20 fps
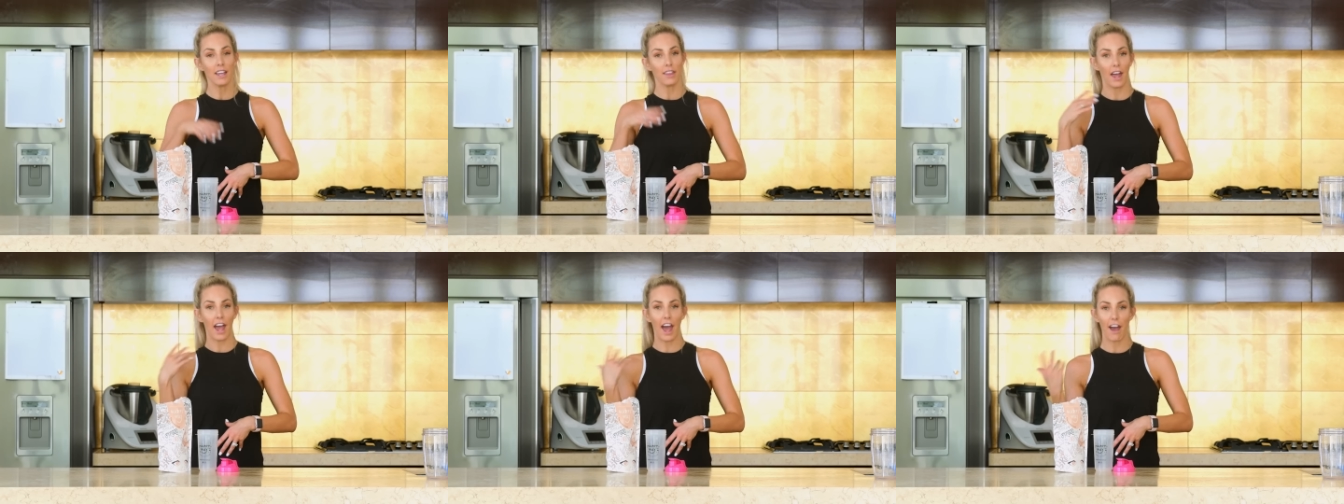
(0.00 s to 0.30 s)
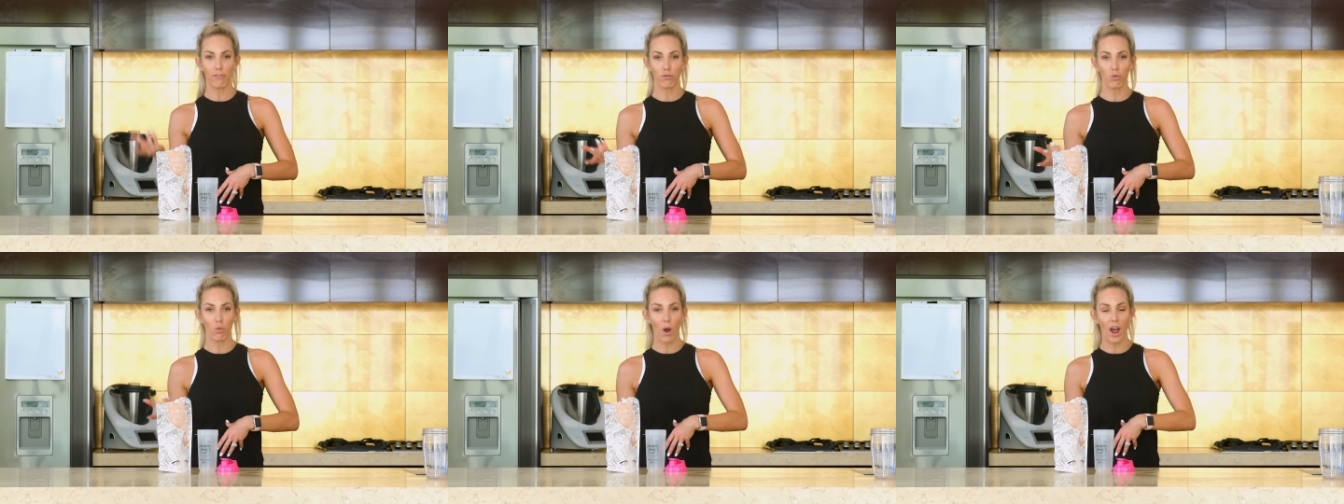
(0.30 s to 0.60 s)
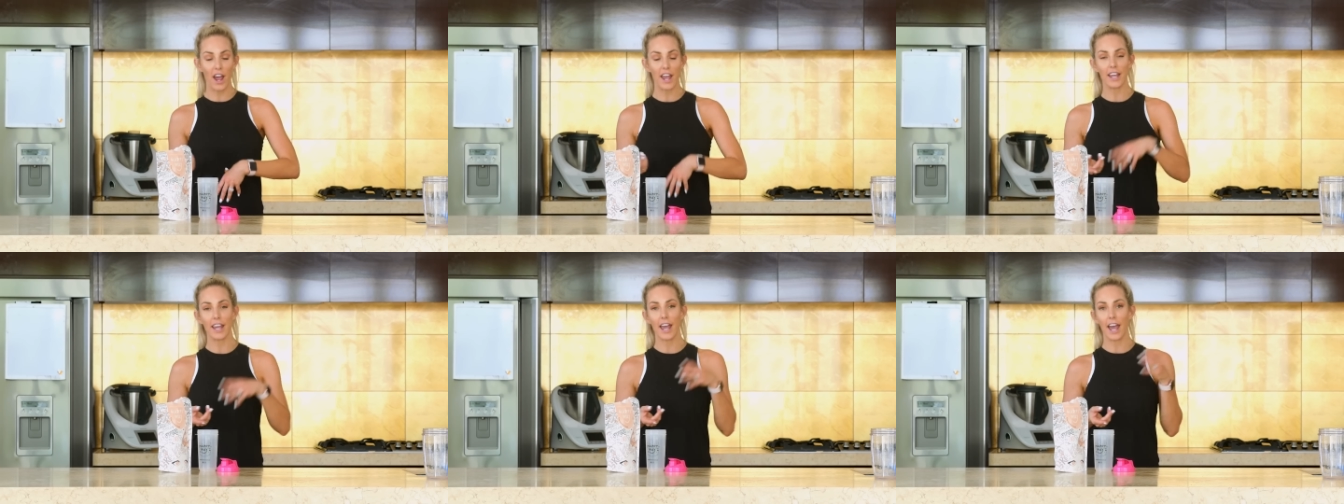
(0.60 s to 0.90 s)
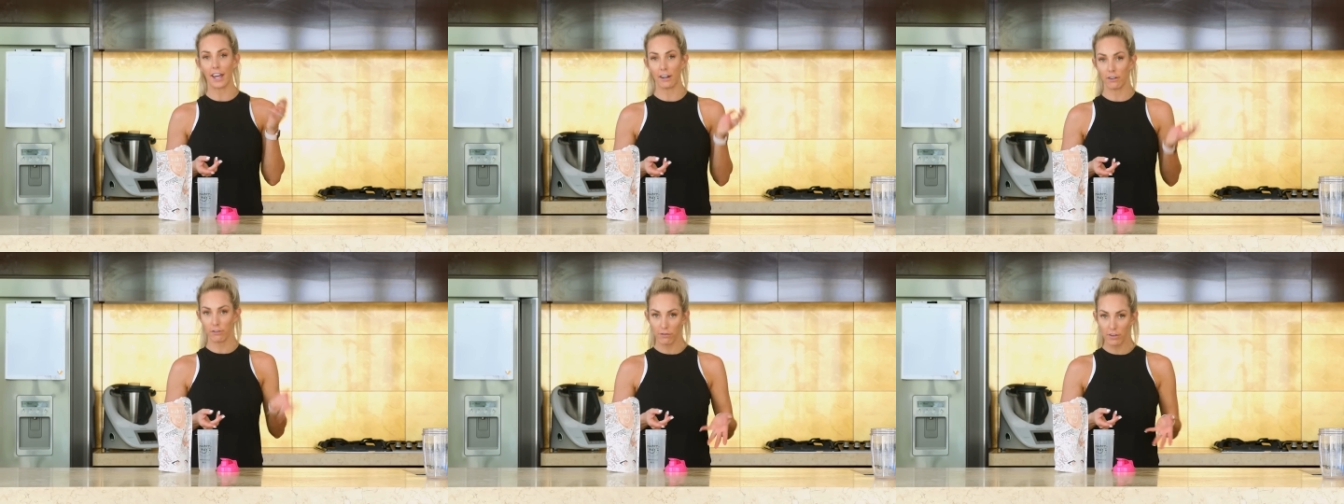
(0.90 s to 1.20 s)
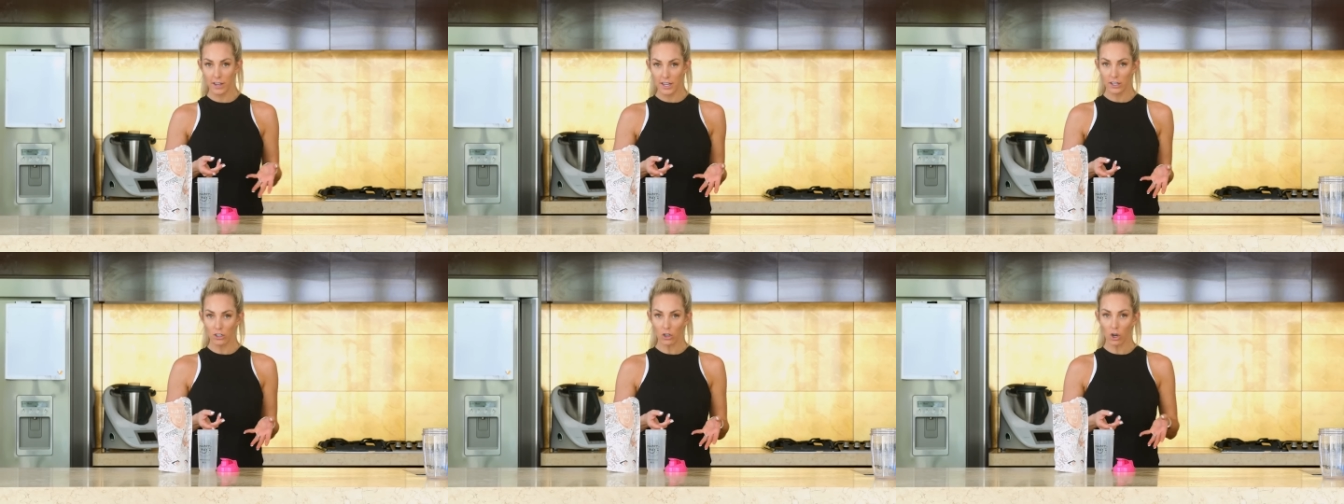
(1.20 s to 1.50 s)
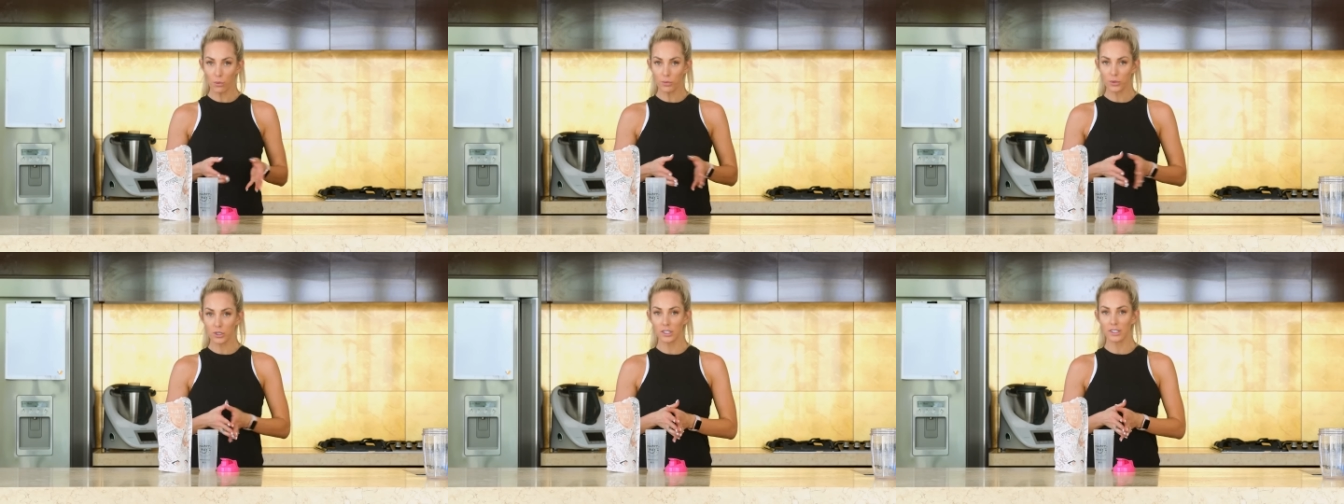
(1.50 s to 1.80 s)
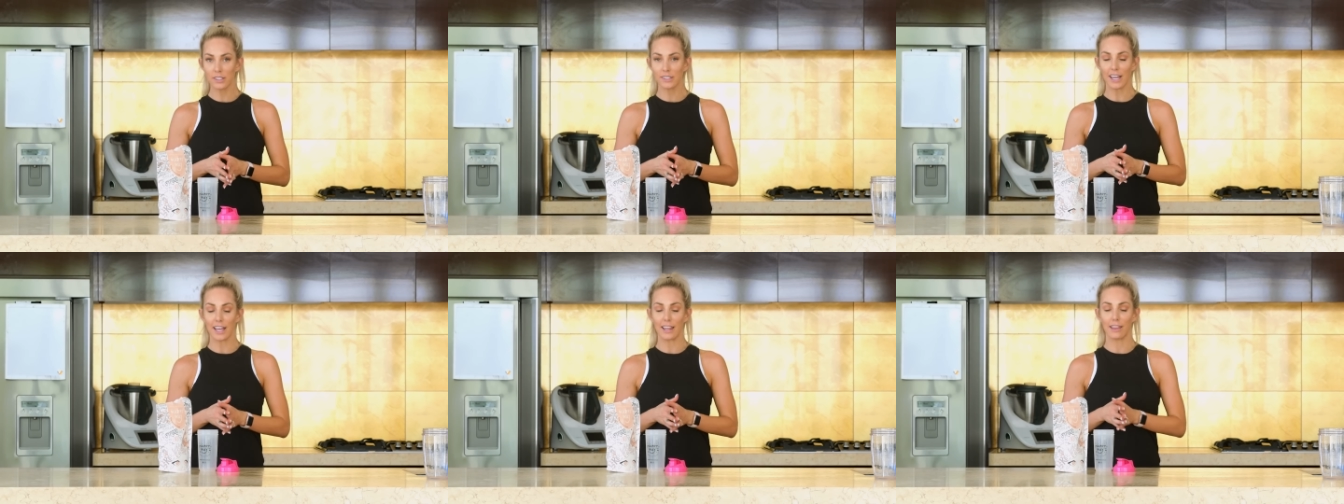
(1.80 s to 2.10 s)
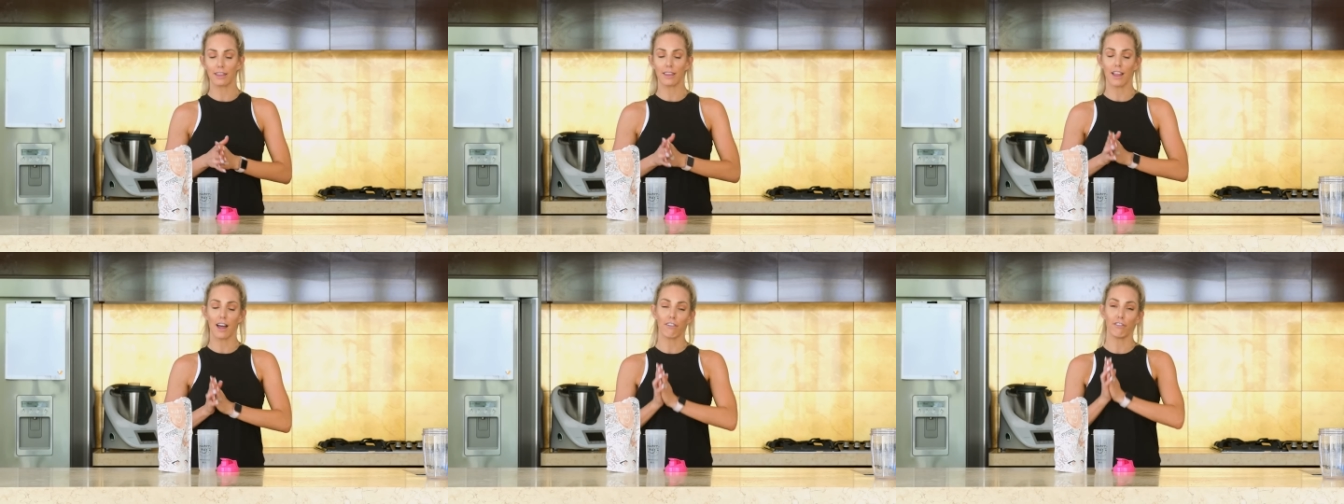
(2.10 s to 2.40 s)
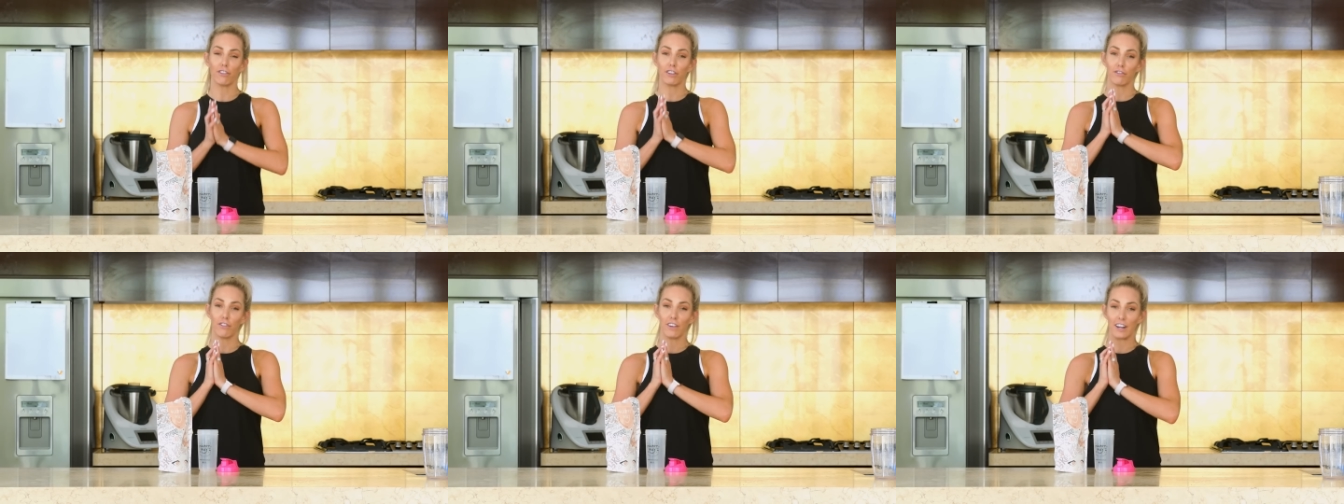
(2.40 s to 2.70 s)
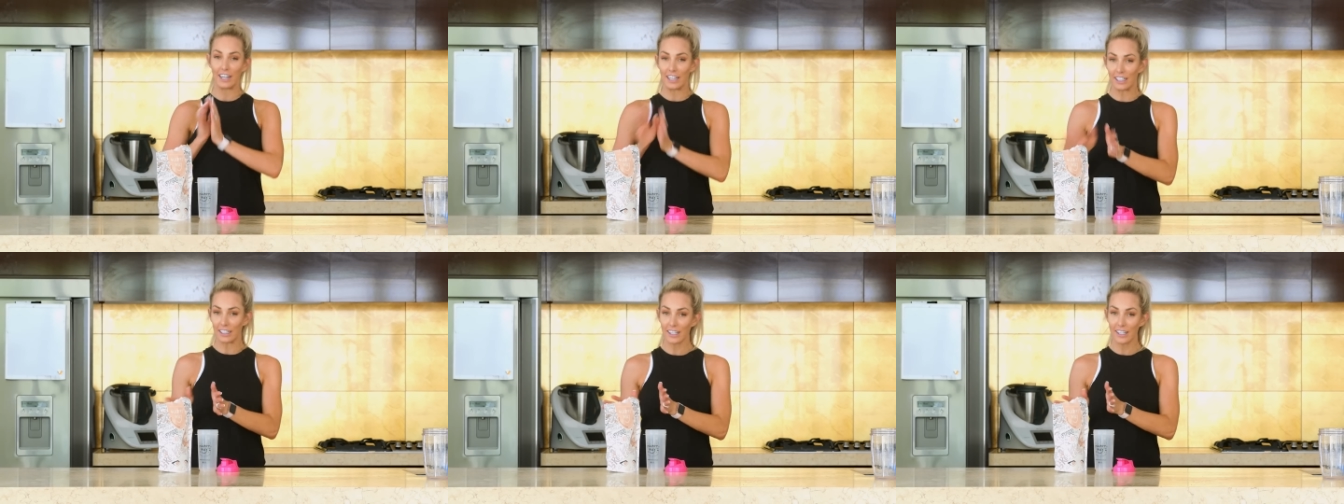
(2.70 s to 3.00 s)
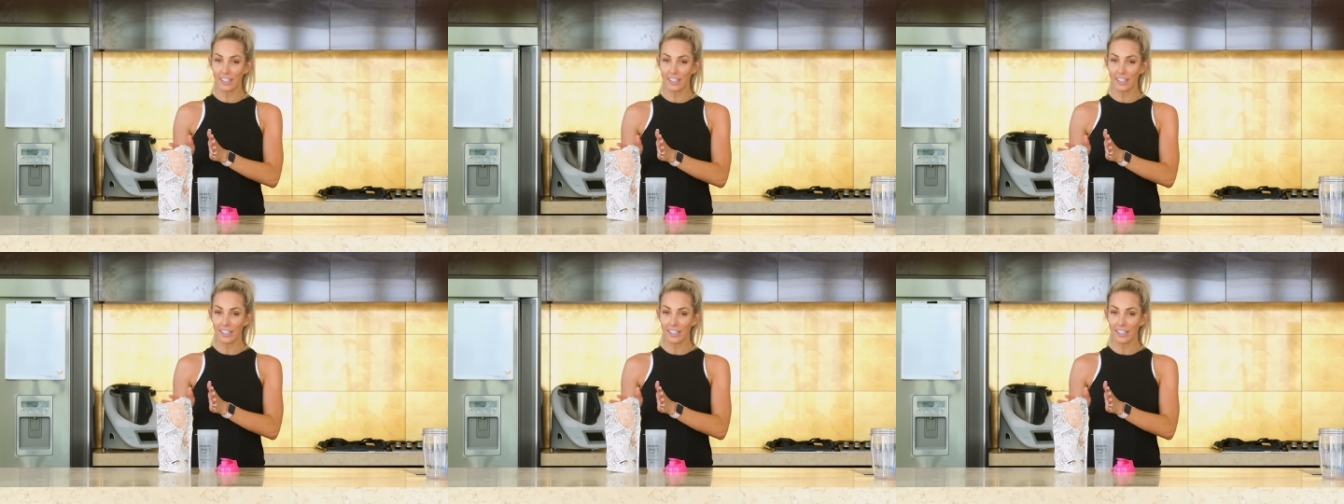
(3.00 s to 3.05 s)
They have whey and vegan options. I love the vanilla.